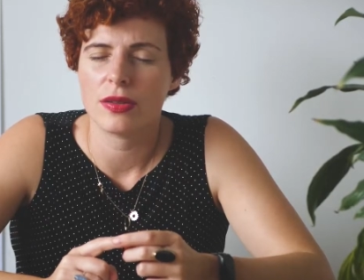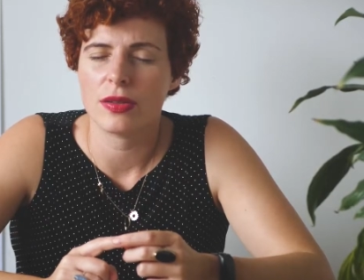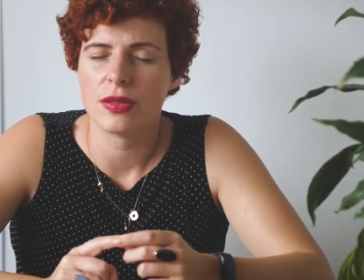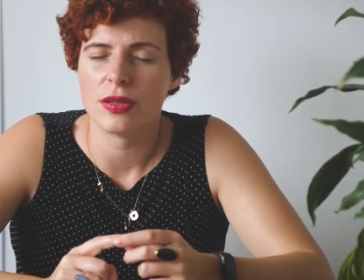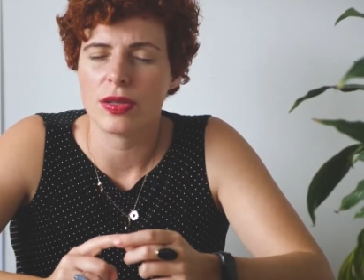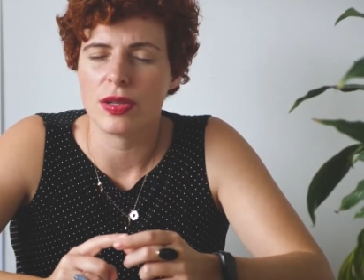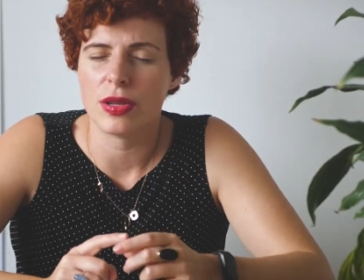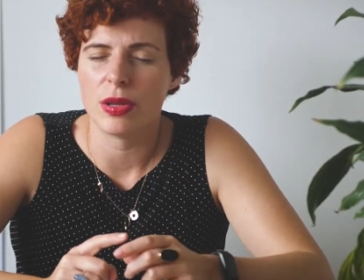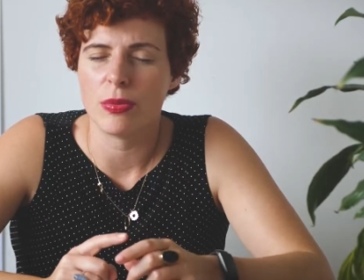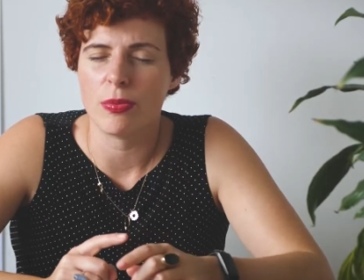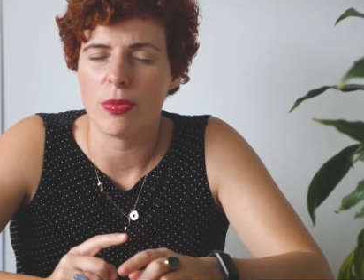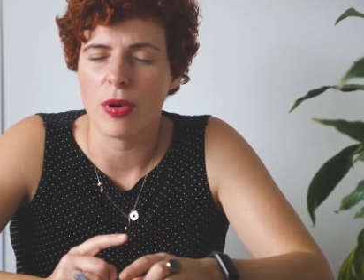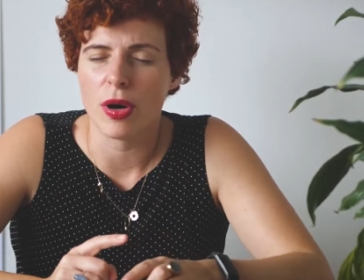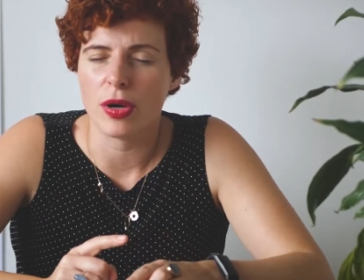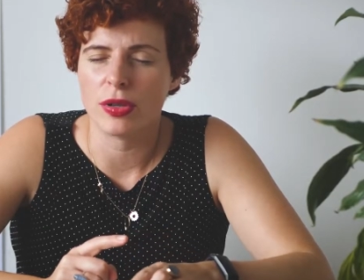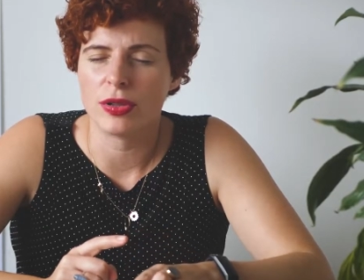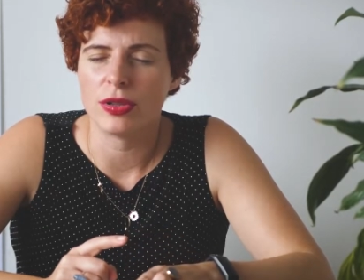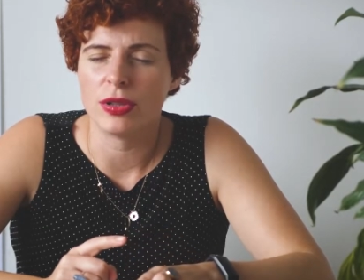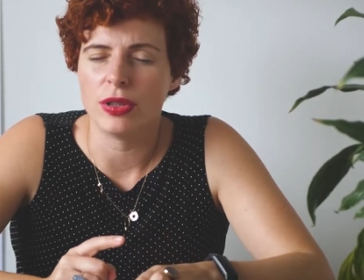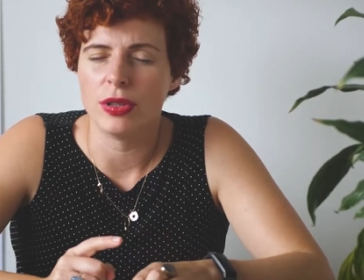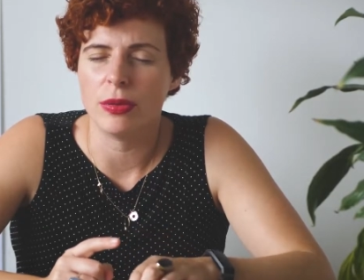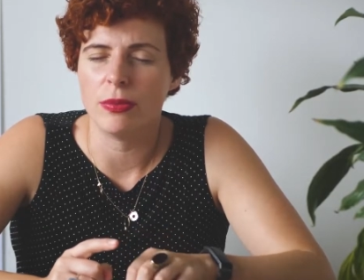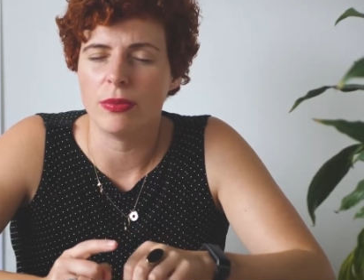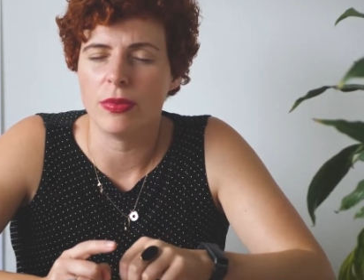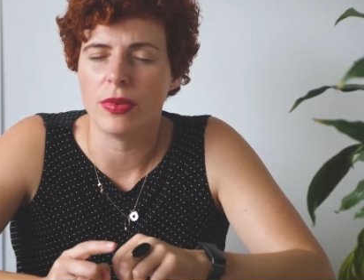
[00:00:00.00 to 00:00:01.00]
to the
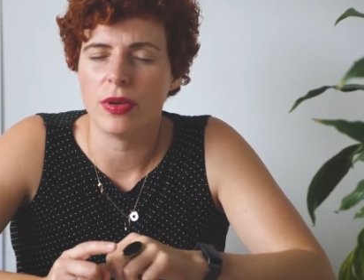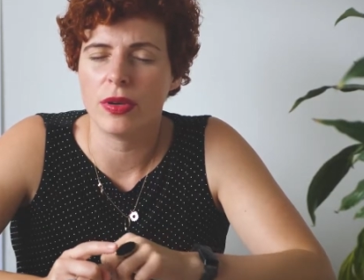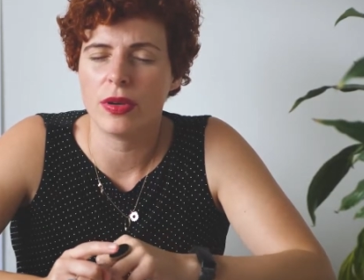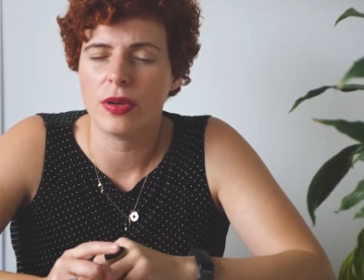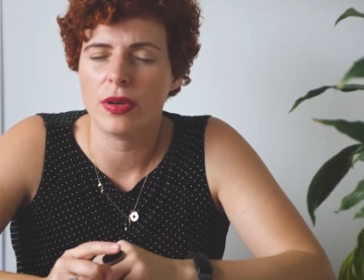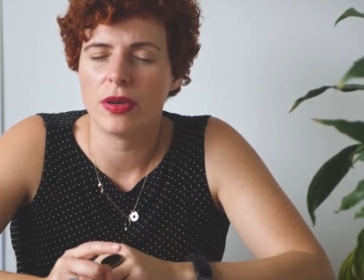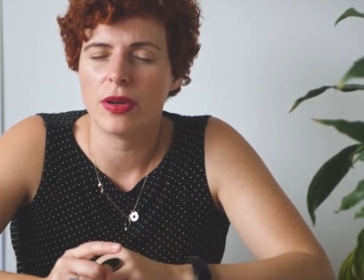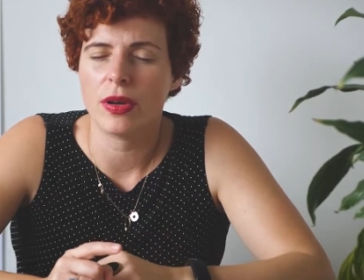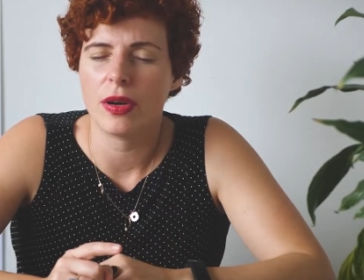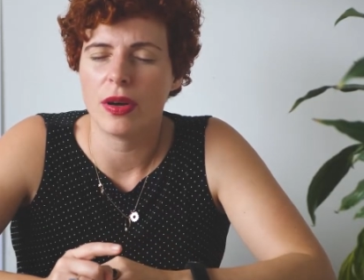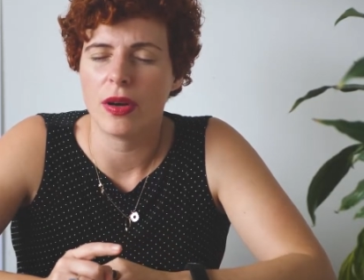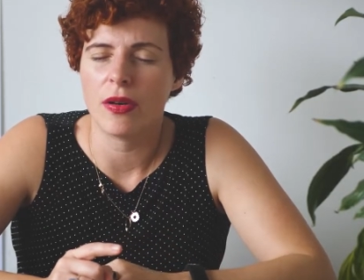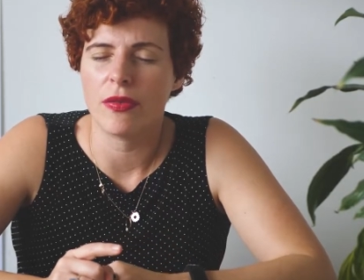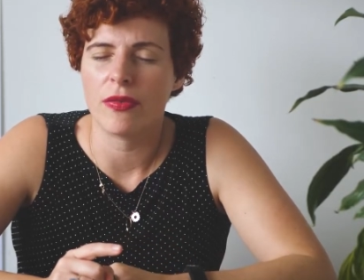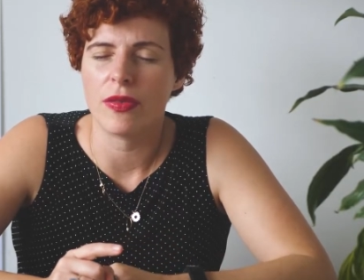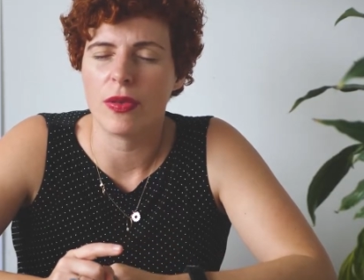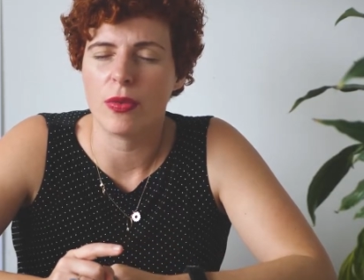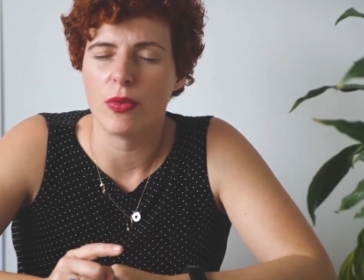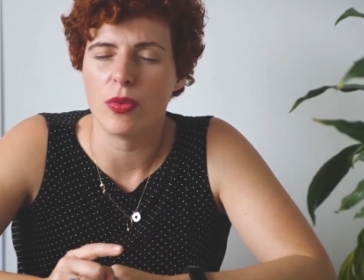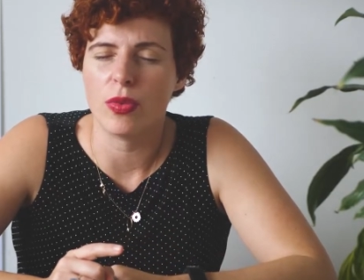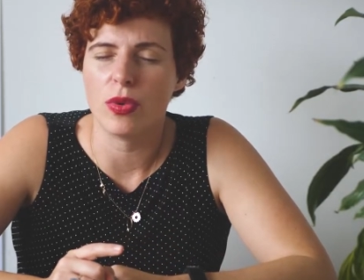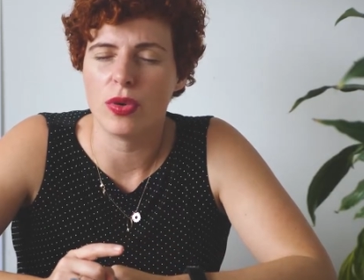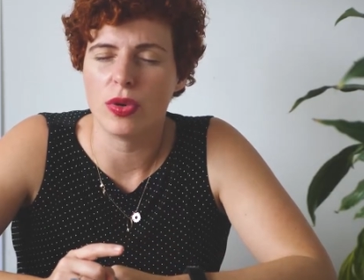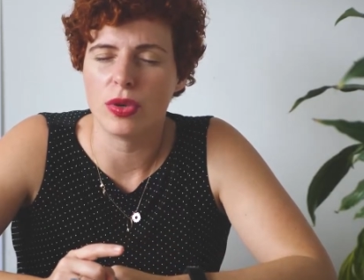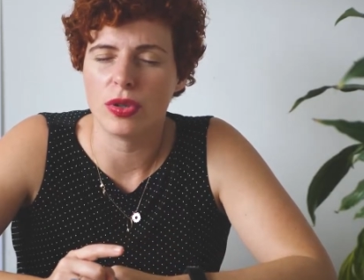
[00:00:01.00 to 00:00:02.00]
bottom of the
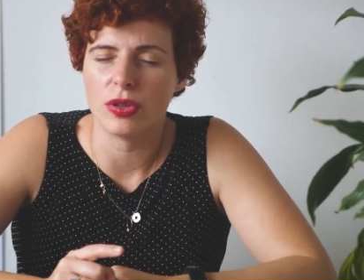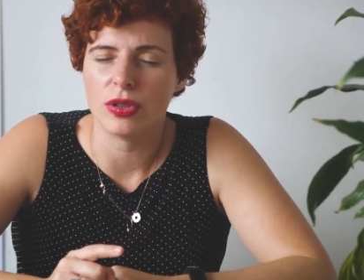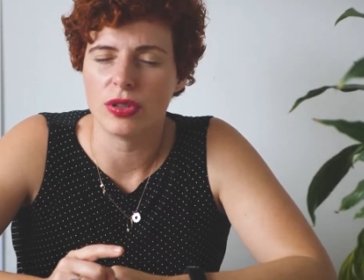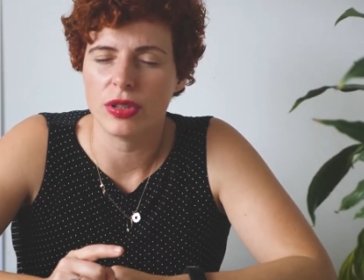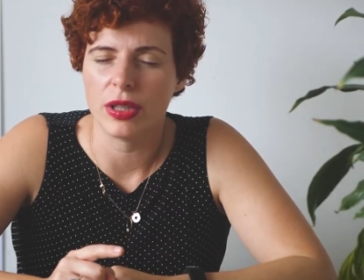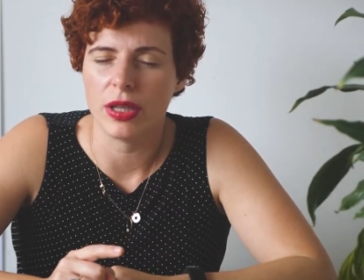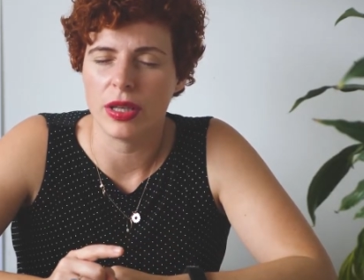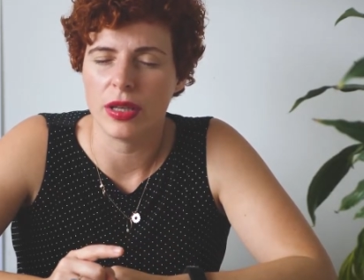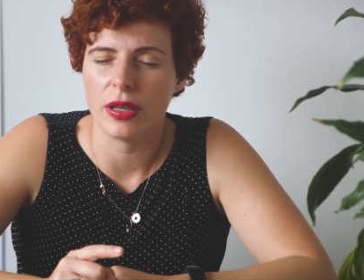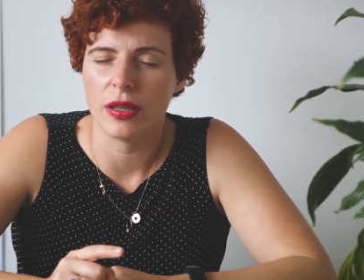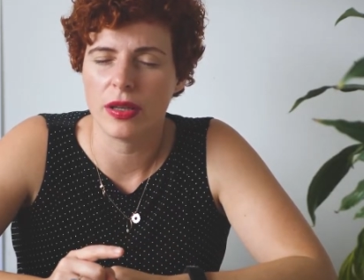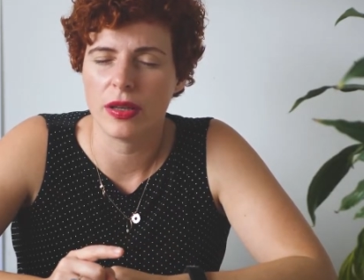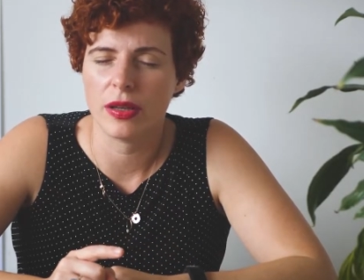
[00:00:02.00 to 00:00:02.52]
water.